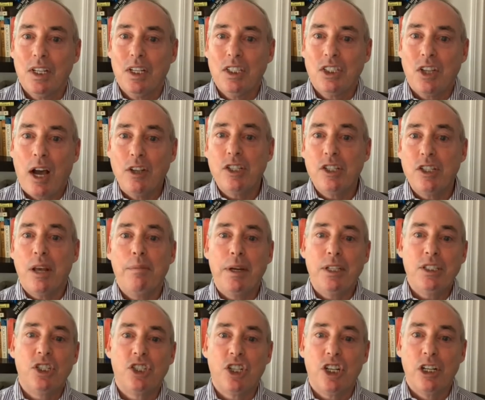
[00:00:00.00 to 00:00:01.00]
So how's that
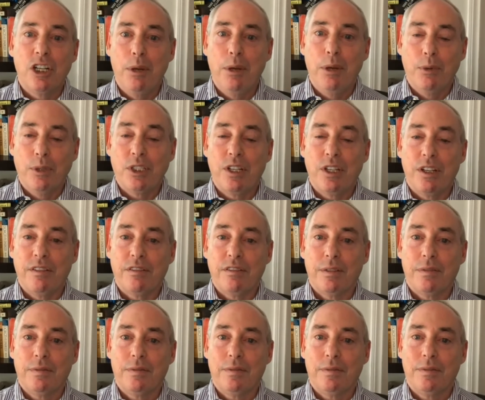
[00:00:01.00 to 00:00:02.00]
message going to be received?
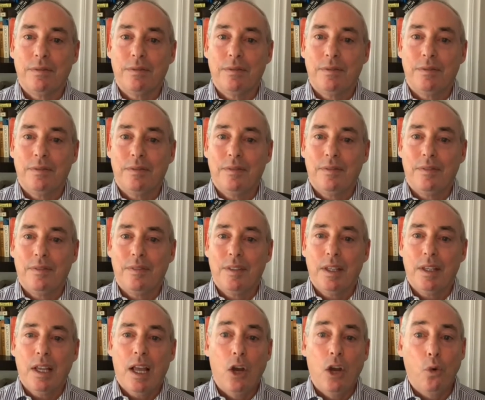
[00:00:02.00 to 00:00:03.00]

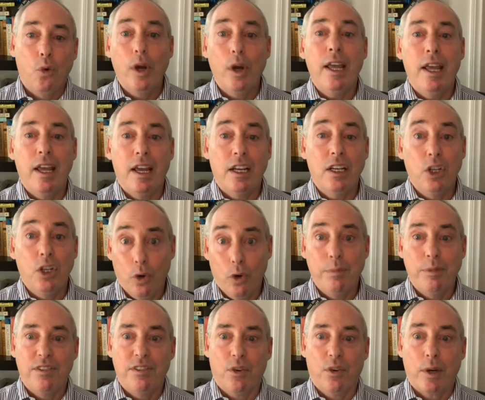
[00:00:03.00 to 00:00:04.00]
On one hand,
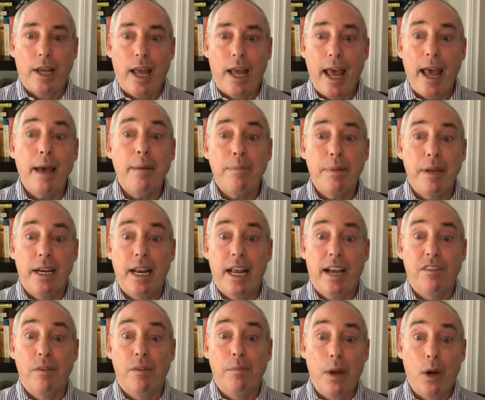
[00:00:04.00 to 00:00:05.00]
Europe is very happy to
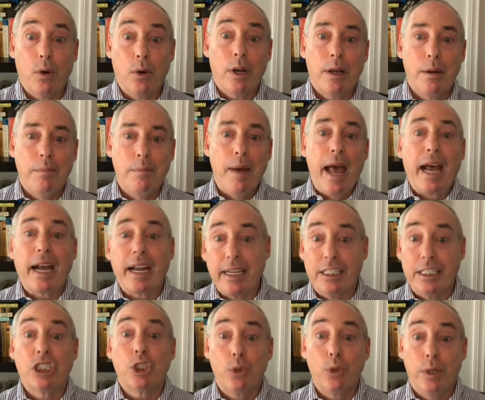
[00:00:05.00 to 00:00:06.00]
have America back
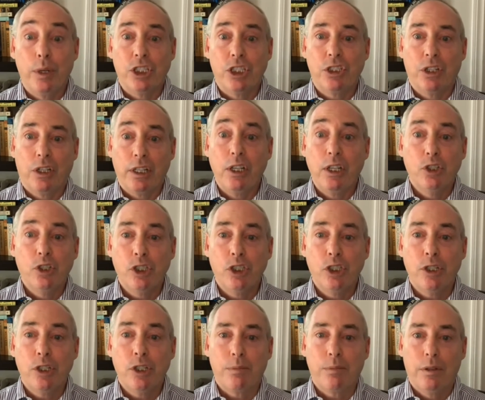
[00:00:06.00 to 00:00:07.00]
in its traditional
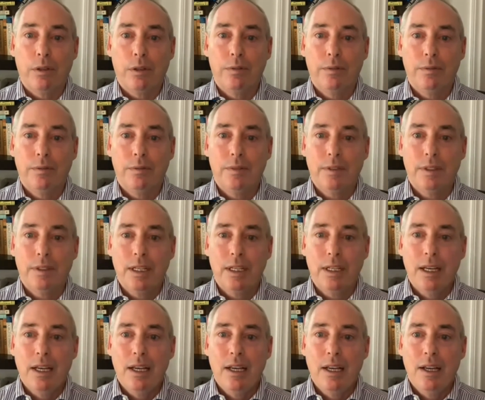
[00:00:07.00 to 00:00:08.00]
leadership role.
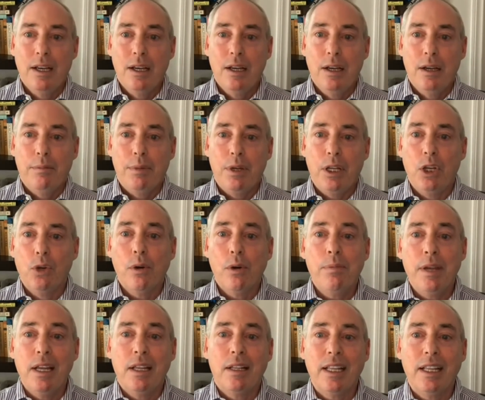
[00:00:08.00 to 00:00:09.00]
But
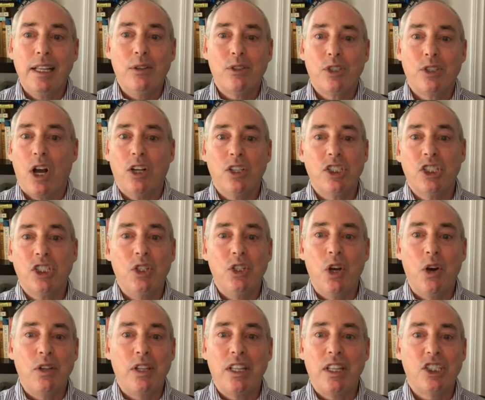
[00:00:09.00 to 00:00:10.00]
European leaders also
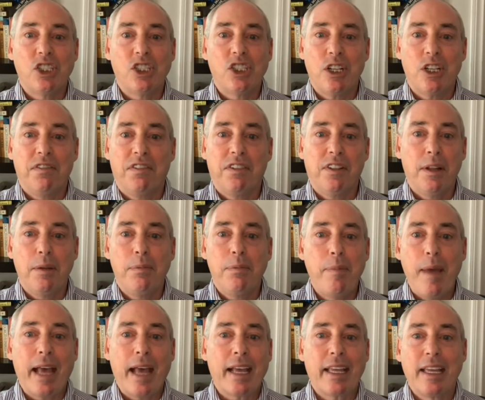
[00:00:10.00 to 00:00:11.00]
know that this could
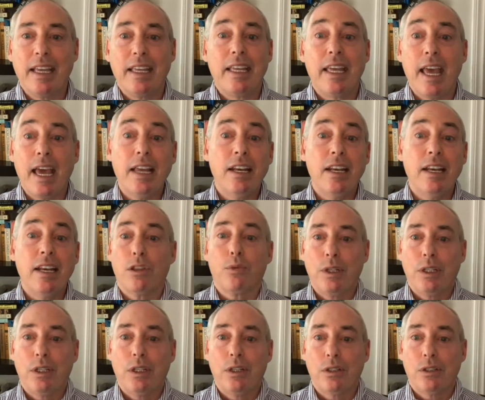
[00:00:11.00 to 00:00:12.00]
flip back again in
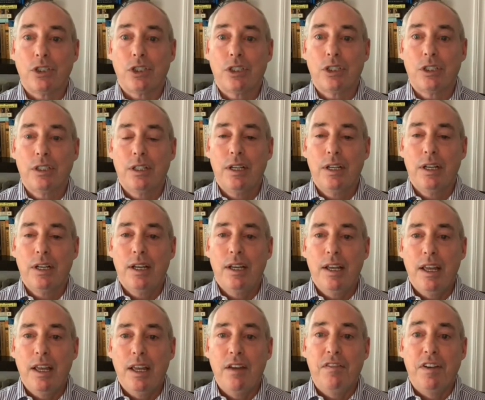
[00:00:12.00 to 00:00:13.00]
3 years
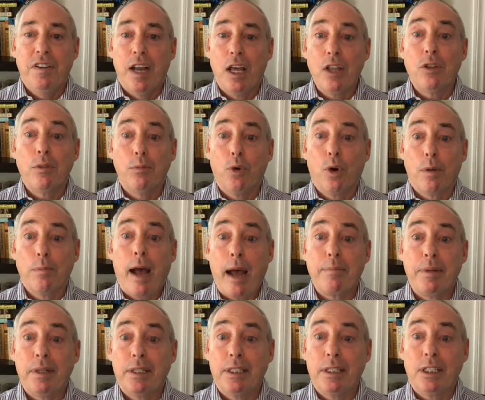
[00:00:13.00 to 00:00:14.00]
if another more
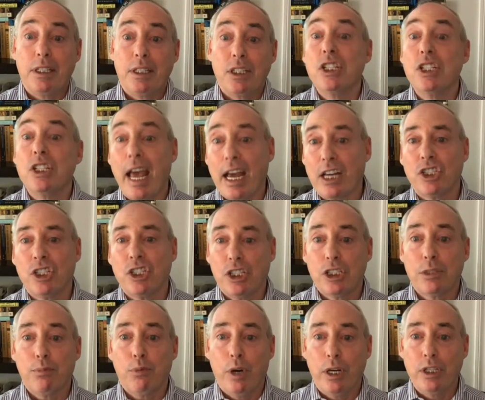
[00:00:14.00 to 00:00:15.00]
populist
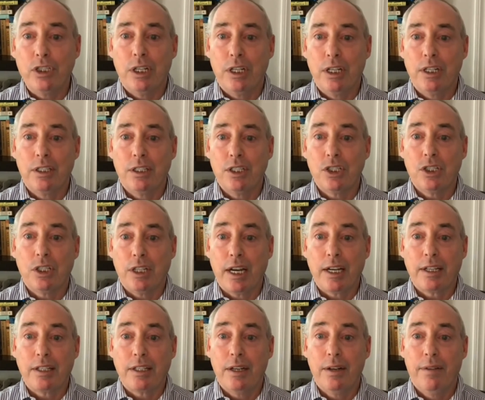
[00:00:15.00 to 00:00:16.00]
nationalist president is
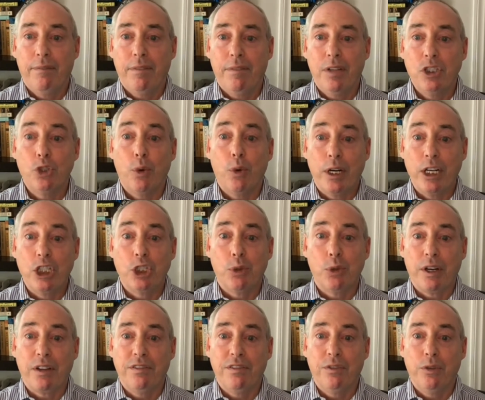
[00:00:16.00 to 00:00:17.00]
elected in
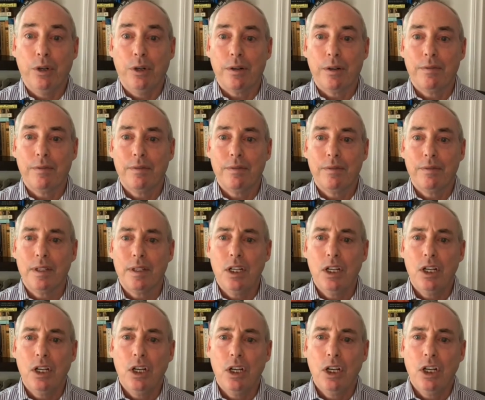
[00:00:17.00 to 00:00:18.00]
2024.
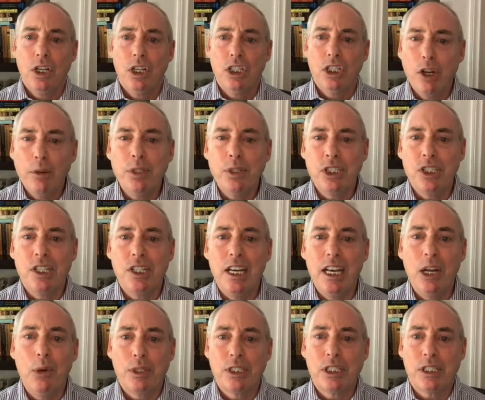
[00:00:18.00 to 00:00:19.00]
So they're
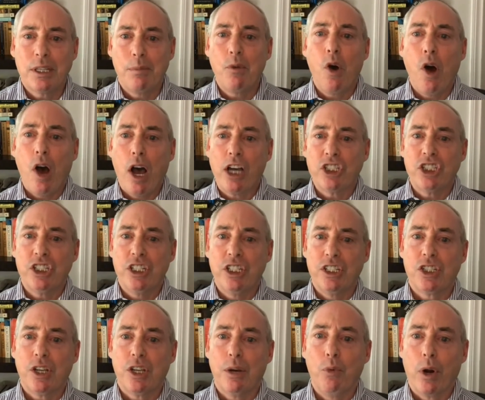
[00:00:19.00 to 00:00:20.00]
proceeding with some caution
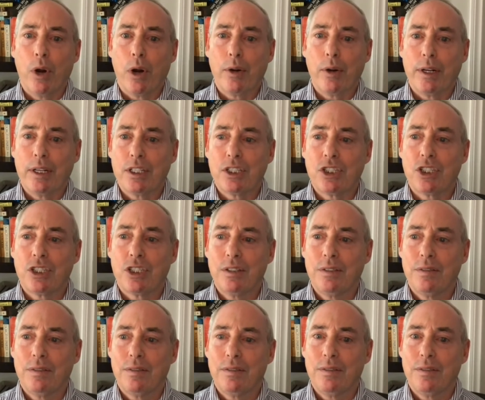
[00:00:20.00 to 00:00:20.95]
and some wariness.